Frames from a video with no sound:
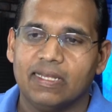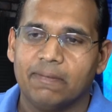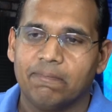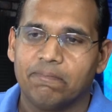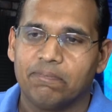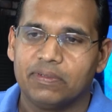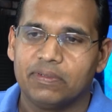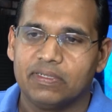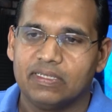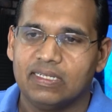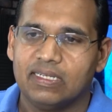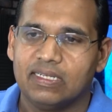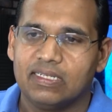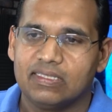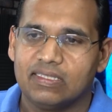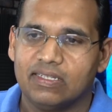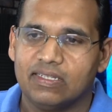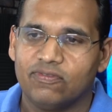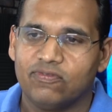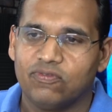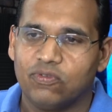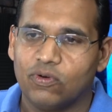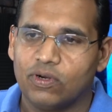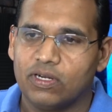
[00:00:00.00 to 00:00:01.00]

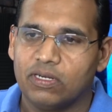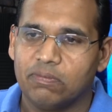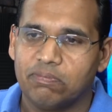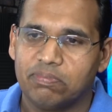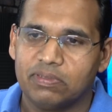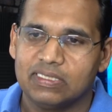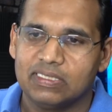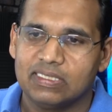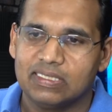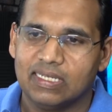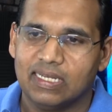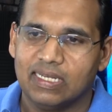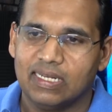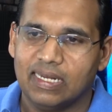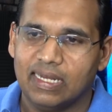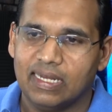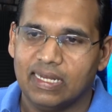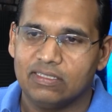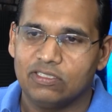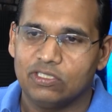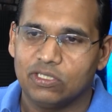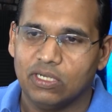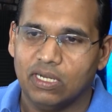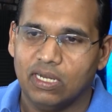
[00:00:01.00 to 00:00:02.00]
predictive, 40%
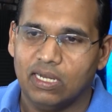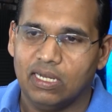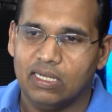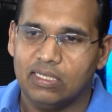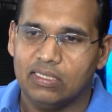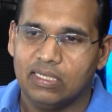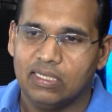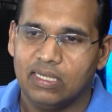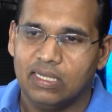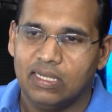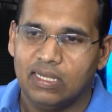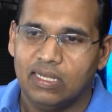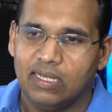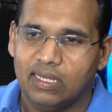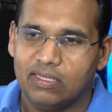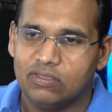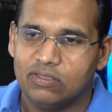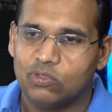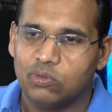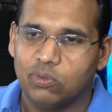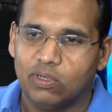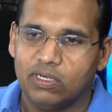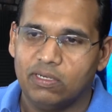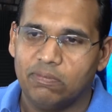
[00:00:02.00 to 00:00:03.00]
agile, and
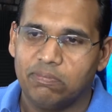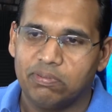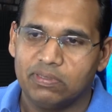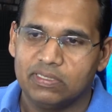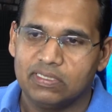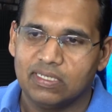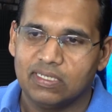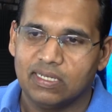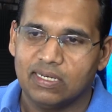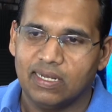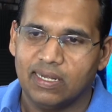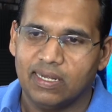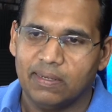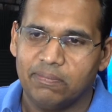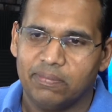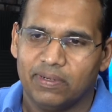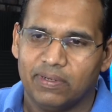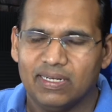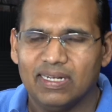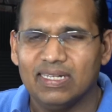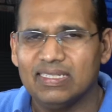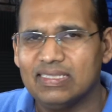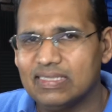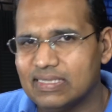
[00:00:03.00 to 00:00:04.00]
20%
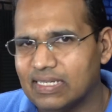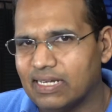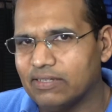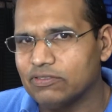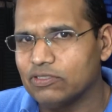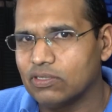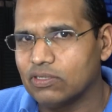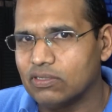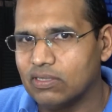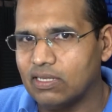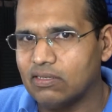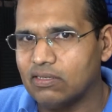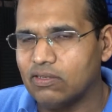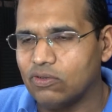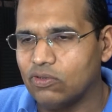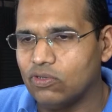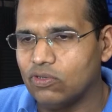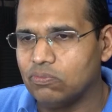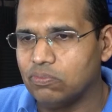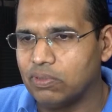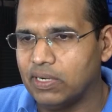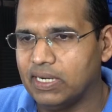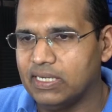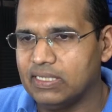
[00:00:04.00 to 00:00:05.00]
hybrid. That sounds like a
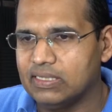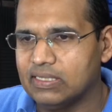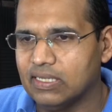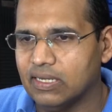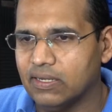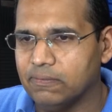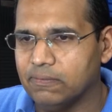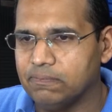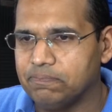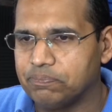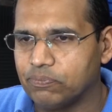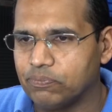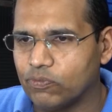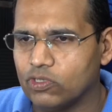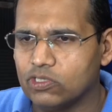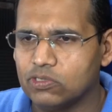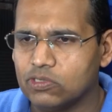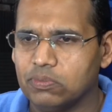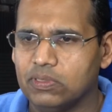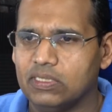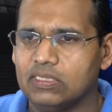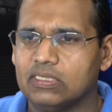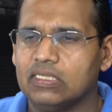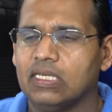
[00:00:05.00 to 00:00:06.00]
good breakdown, which
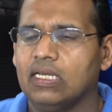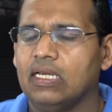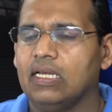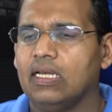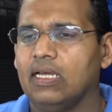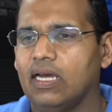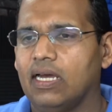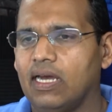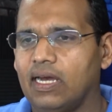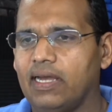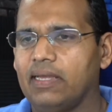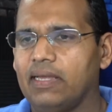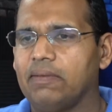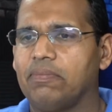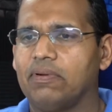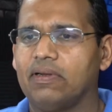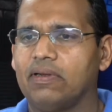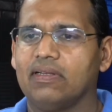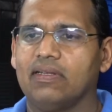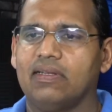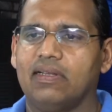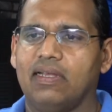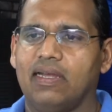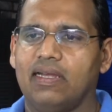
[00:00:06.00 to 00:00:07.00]
means
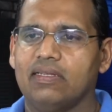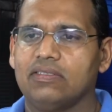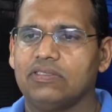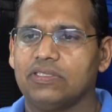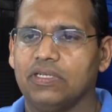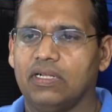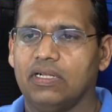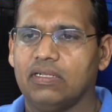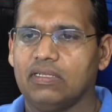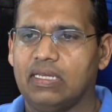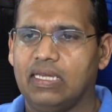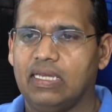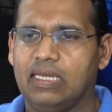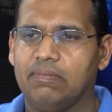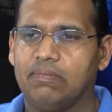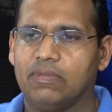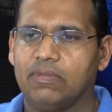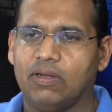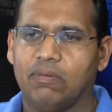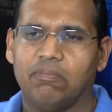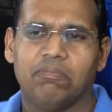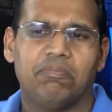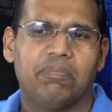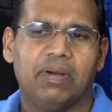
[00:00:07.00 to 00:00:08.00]
hybrid and agile
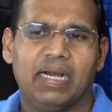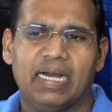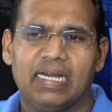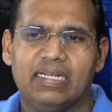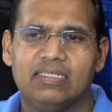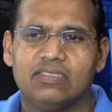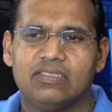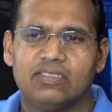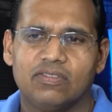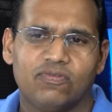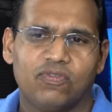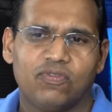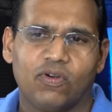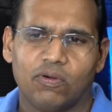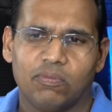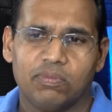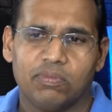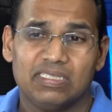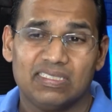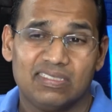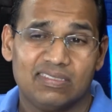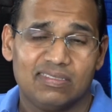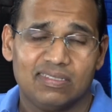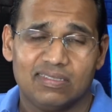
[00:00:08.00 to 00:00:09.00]
combines to form
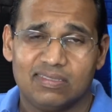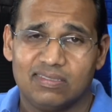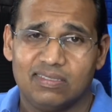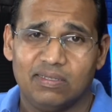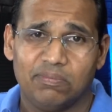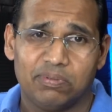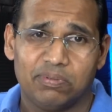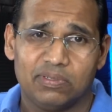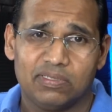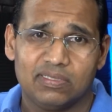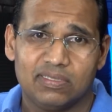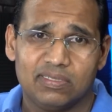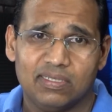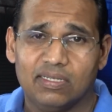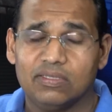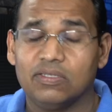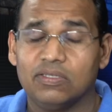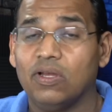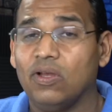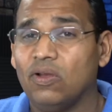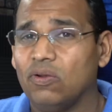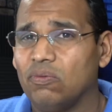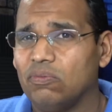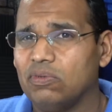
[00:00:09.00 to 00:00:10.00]
about 60%,
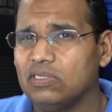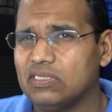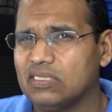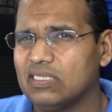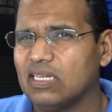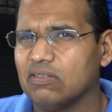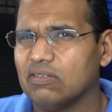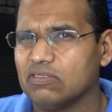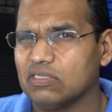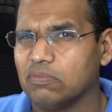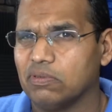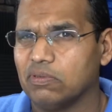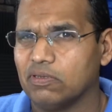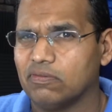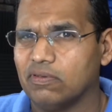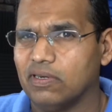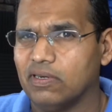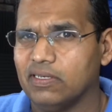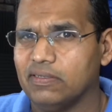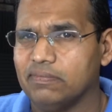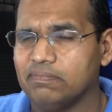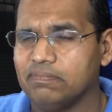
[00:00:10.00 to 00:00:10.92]
which sounds about right.